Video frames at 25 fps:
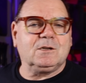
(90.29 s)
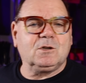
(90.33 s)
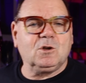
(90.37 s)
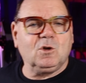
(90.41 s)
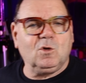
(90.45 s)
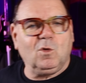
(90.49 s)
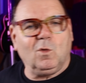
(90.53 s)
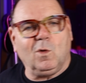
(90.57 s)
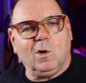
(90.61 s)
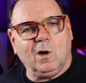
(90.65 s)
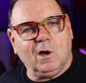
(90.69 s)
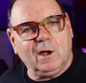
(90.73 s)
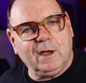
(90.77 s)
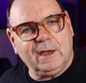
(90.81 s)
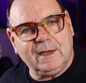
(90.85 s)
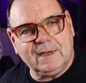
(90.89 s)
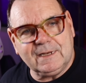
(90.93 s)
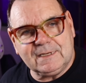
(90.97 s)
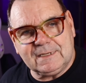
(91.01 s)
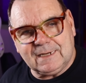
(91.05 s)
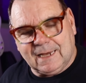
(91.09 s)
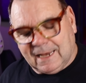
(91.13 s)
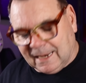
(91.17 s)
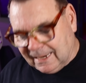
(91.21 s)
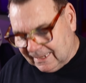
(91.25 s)

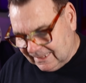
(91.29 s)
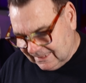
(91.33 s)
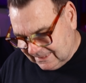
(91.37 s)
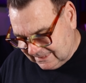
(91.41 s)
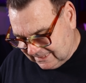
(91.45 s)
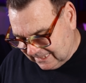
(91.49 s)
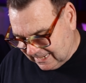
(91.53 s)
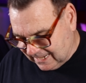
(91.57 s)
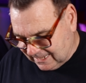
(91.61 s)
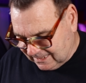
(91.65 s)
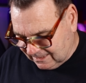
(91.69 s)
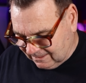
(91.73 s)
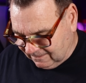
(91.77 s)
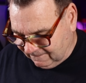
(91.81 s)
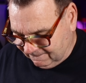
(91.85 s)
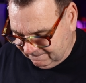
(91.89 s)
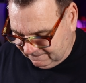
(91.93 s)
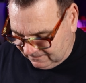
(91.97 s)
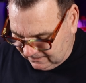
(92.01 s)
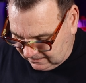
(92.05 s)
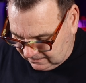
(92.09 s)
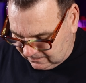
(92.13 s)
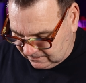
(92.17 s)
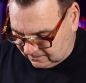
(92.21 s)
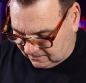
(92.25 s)
quiet antenna.
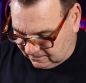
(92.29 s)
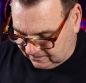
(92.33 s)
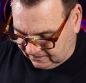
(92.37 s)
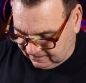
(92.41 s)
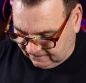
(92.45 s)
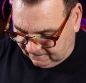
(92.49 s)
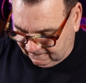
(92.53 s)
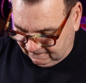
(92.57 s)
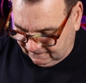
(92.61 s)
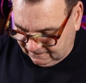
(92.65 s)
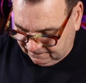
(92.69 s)
All right,